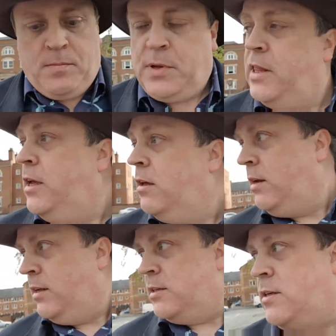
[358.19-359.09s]
But the
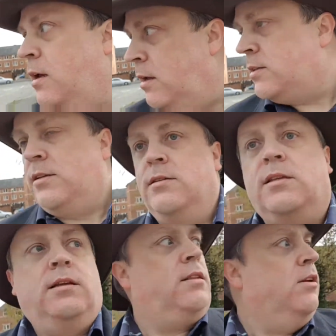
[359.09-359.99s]
earliest castles
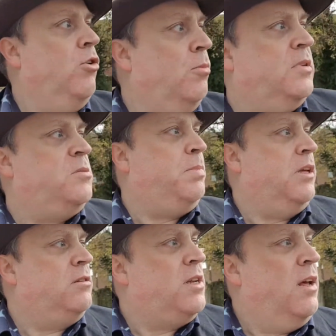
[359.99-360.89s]
that the Normans
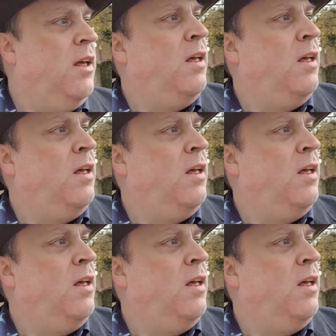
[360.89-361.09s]
built,